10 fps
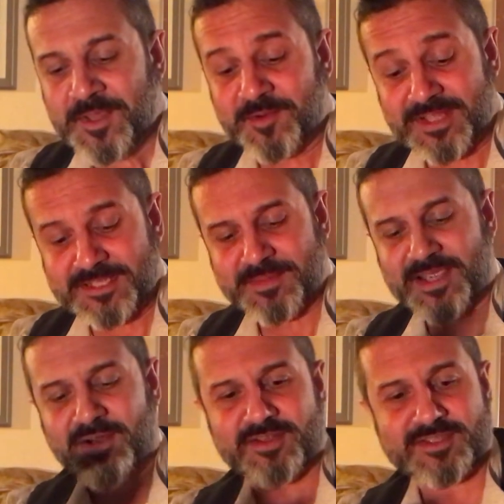Well, that's
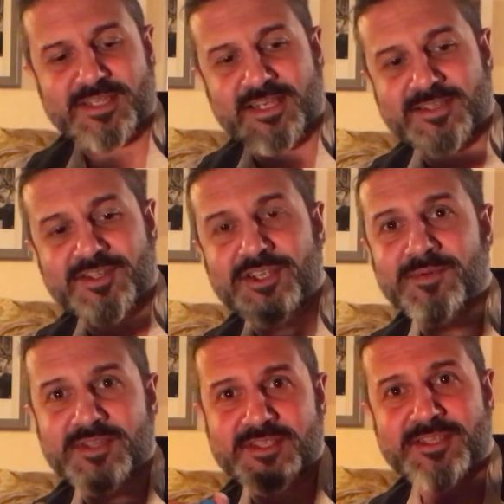because it's
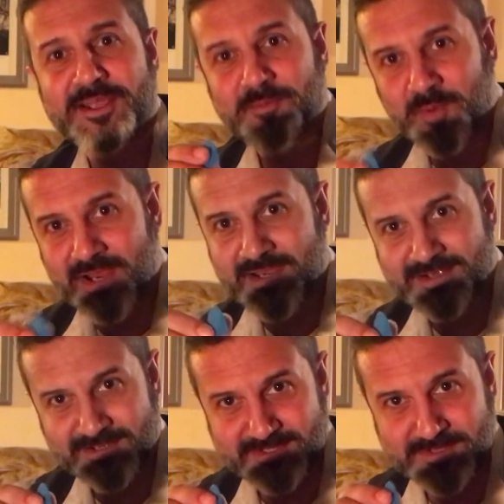tuned the same way
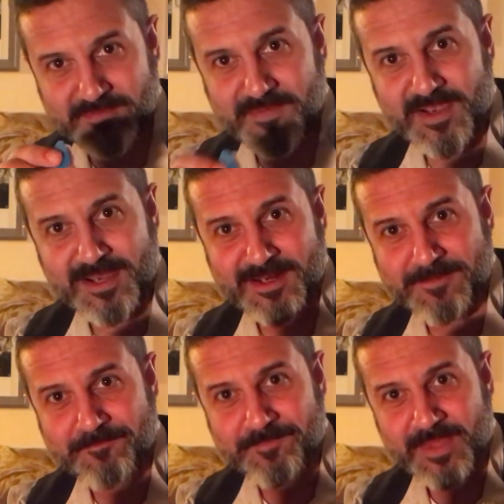as the
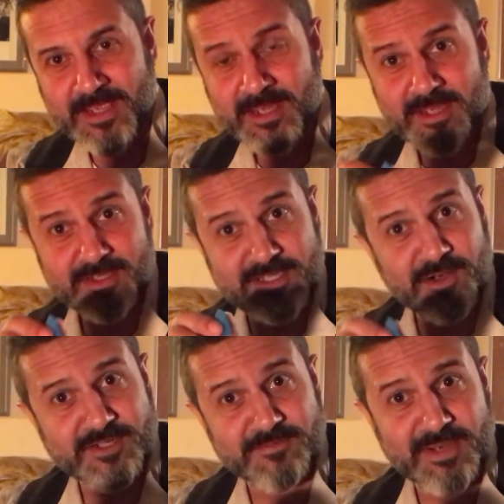violin, as the
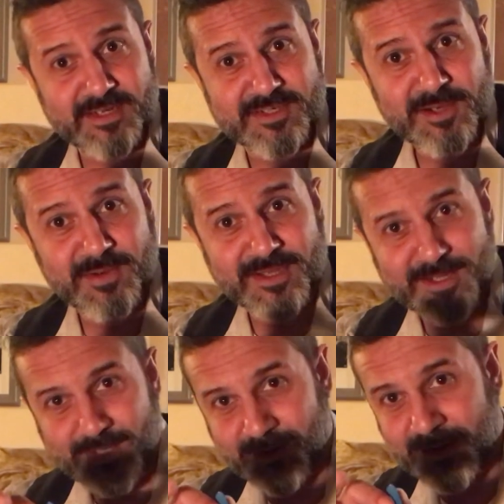octave mandola,
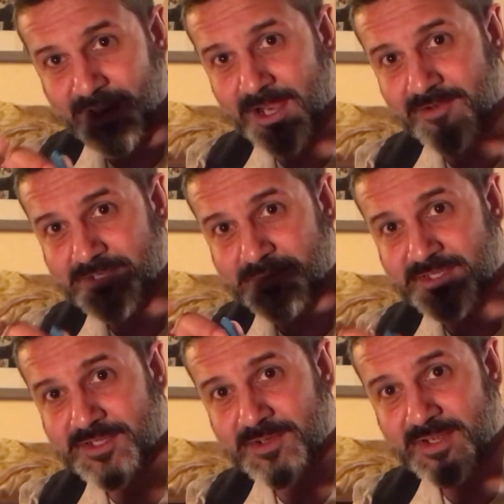and the Irish
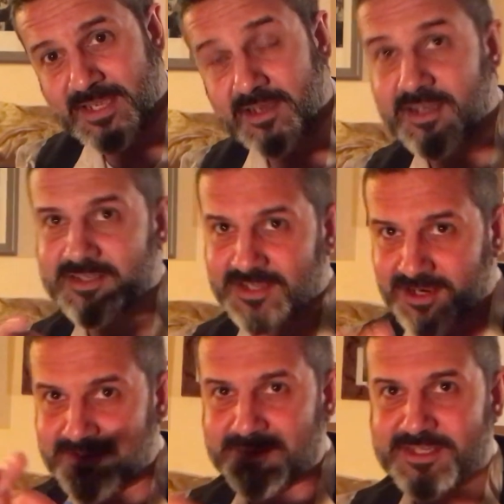bouzouki, unless the
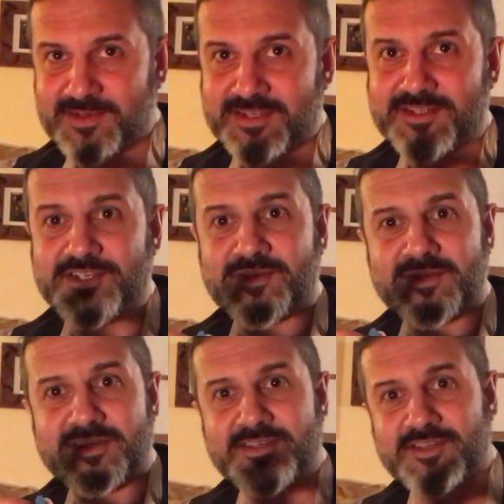Irish bouzouki is
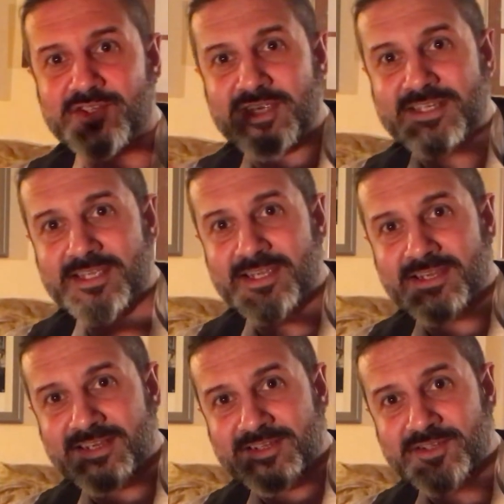tuned G-D,
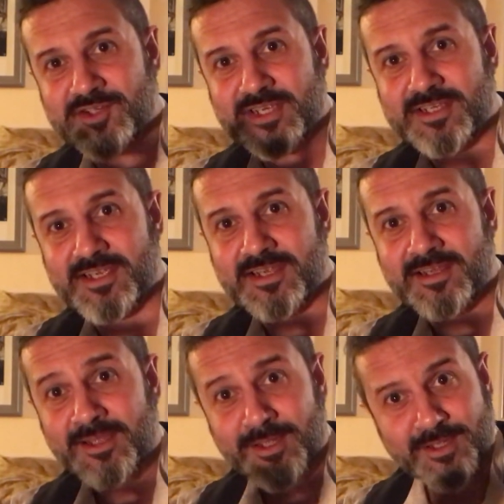G-D,
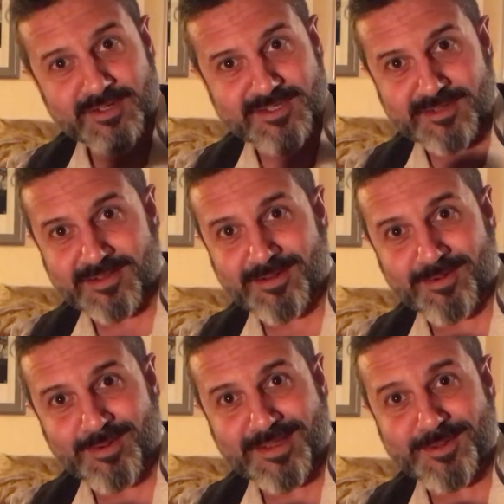and certainly
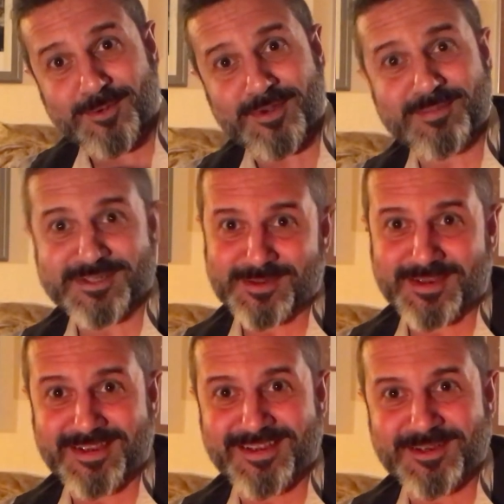not like the Greek
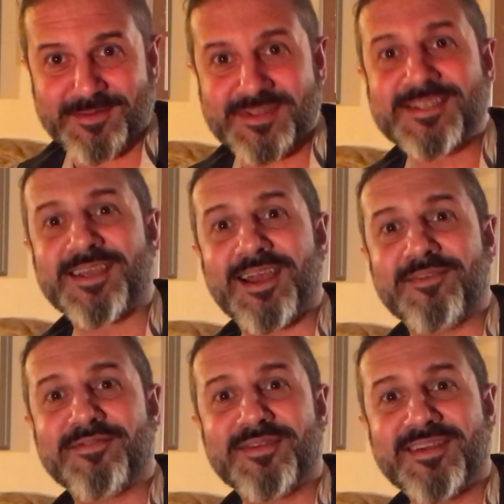bouzouki over C-F,
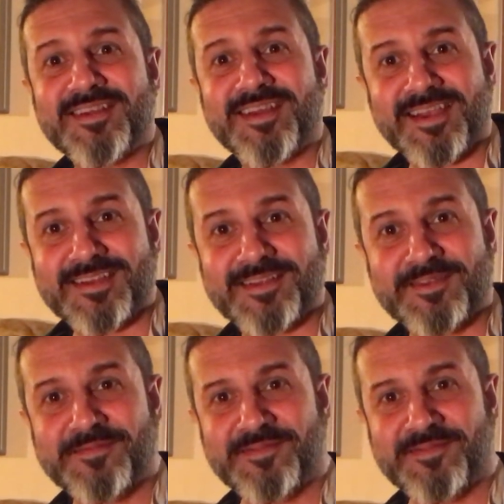A-D.